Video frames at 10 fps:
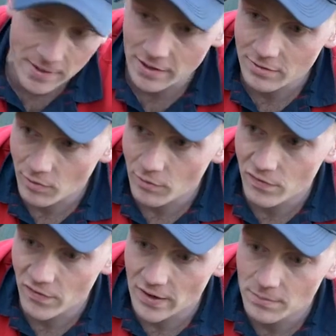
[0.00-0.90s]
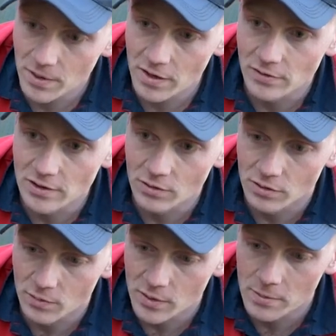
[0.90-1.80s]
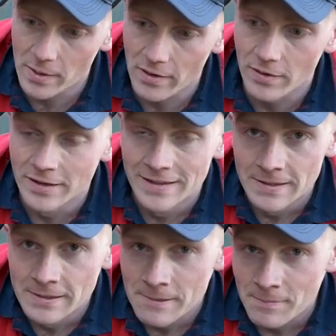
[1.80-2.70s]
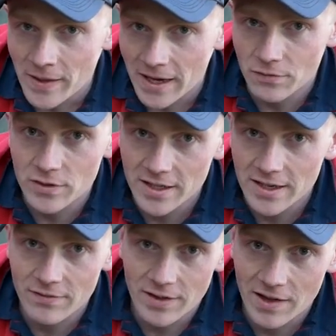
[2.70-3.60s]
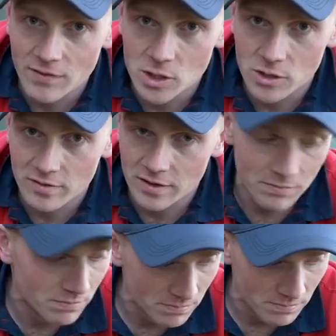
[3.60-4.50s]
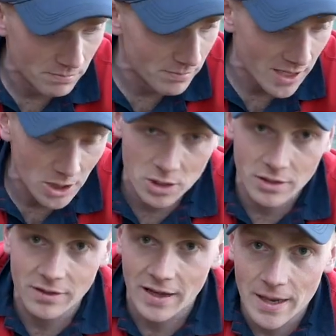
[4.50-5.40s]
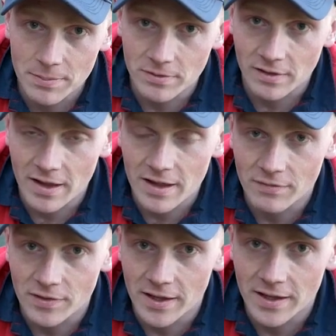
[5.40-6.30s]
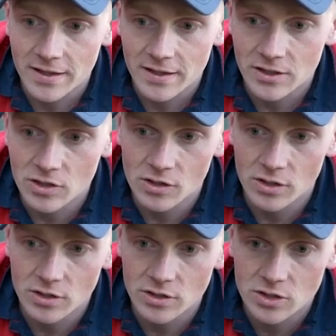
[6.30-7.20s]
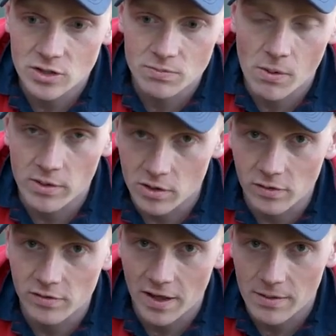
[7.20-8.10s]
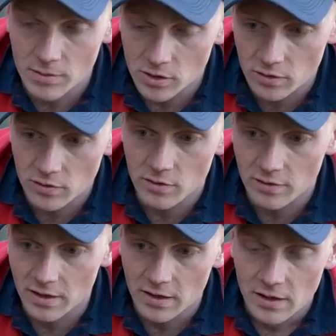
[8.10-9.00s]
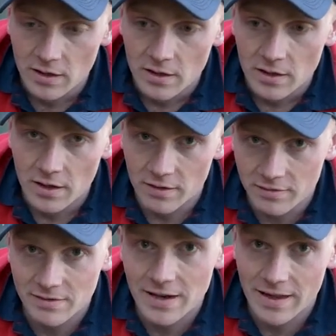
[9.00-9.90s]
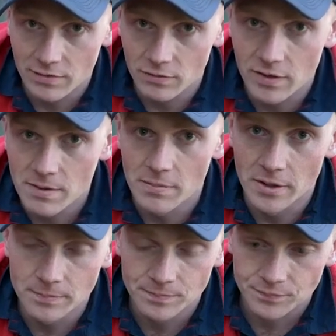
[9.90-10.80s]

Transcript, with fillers: better so it fit perfectly on the wheelbarrow. And if you didn't have a heavy duty mesh like I happen to have there, you could probably do the same but just use a, a slat of timber,